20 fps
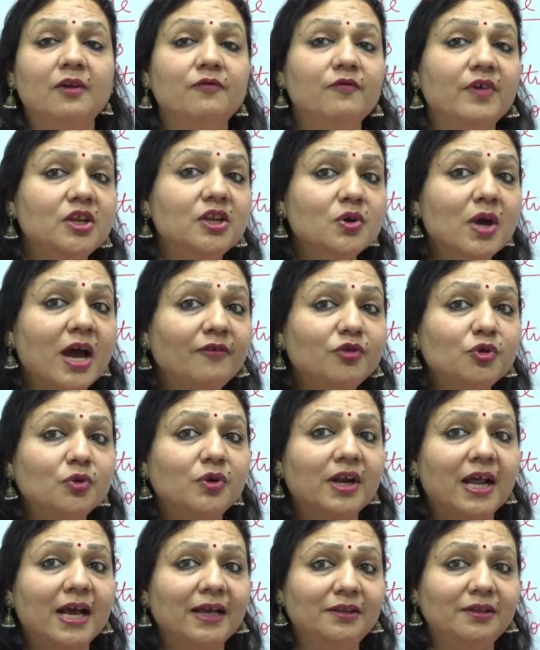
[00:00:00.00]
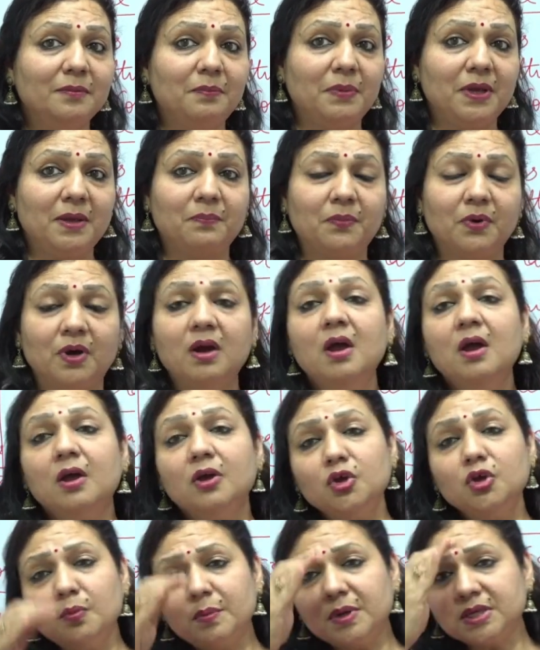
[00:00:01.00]
And when you have to crack the paper,
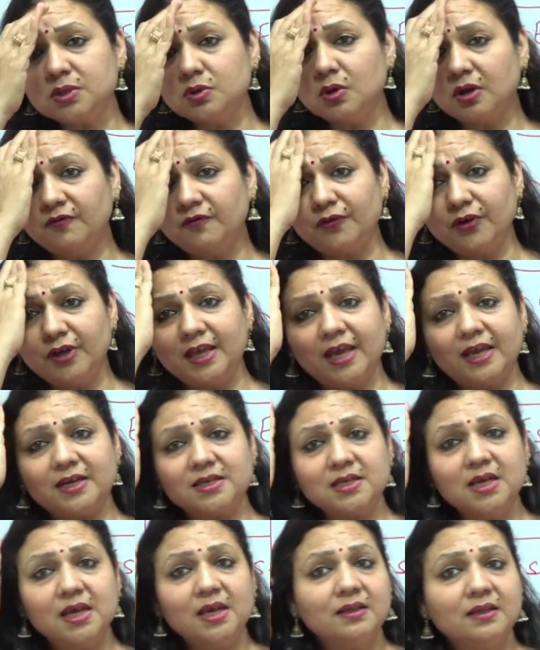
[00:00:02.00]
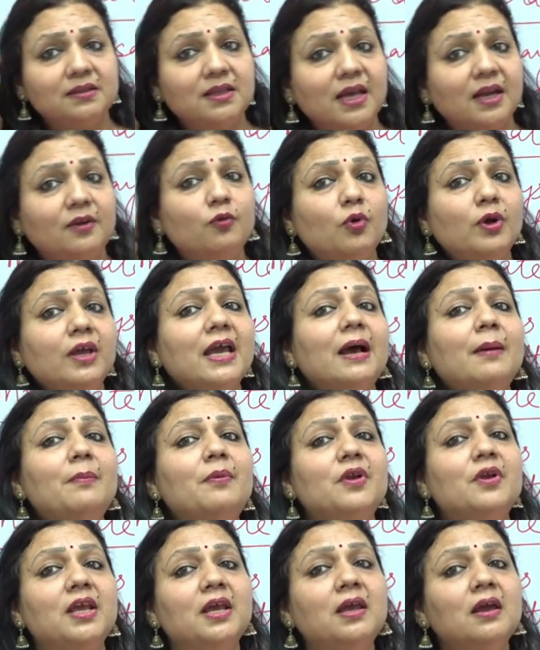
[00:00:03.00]
you must not forget that
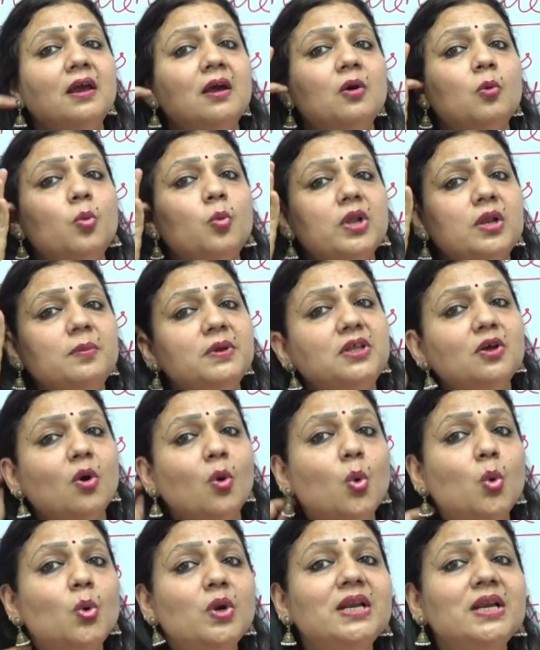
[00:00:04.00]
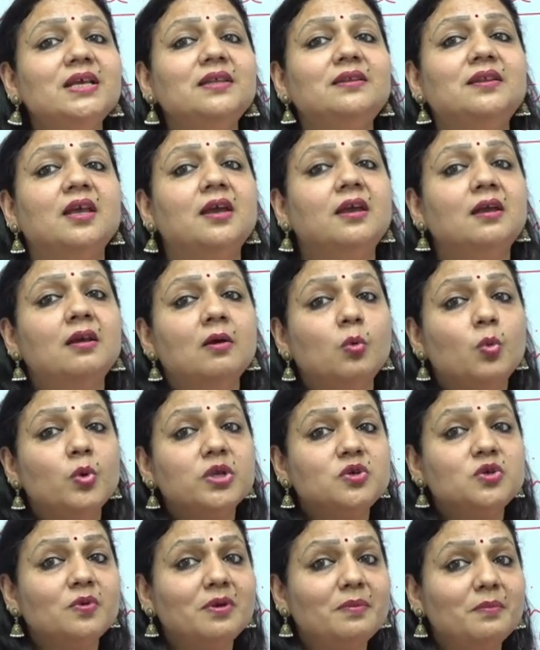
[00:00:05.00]
vocabulary will be the only thing
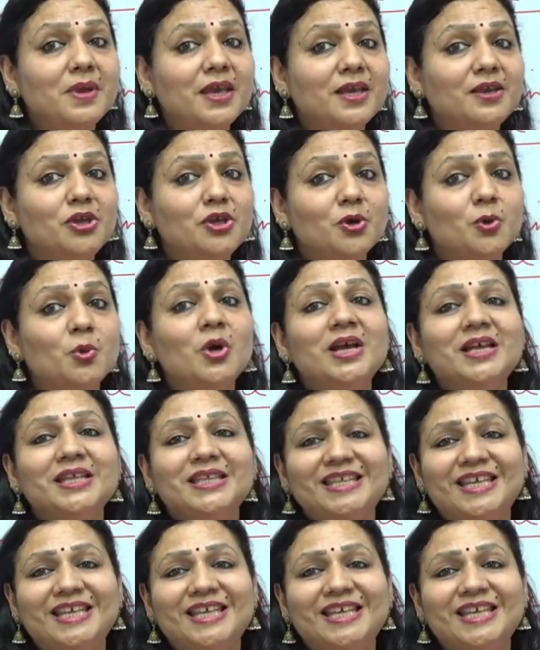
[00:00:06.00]
which will make you